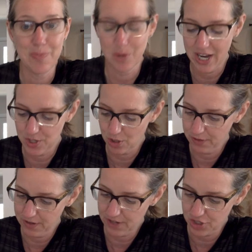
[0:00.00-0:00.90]
Okay, so
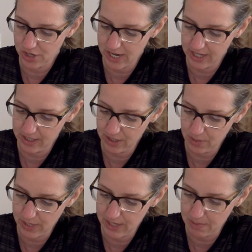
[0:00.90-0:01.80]
hopefully you've got your calculator
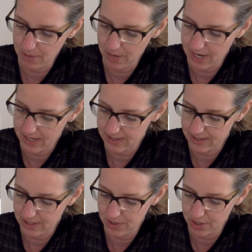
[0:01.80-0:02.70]
ready. You've been
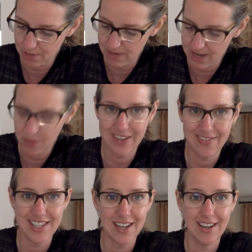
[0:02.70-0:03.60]
practicing using your math. We
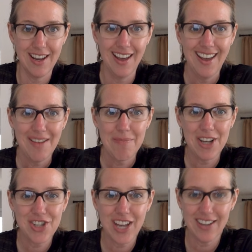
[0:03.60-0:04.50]
haven't done
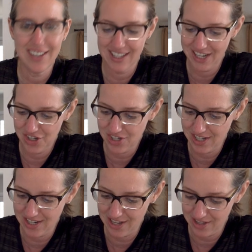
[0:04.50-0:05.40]
much
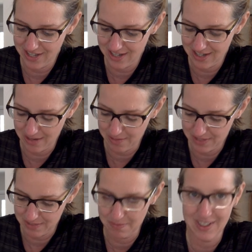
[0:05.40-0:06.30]
calculation other than
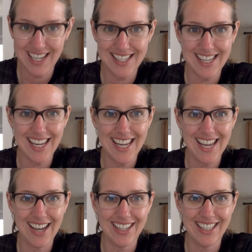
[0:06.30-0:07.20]
some easy heat
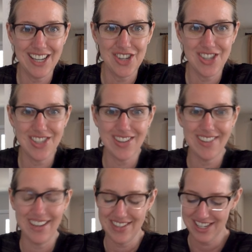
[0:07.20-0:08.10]
calculations, right?
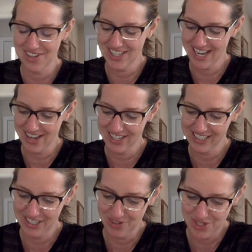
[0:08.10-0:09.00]
We haven't used the
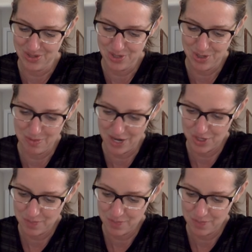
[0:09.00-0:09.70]
calculator too much.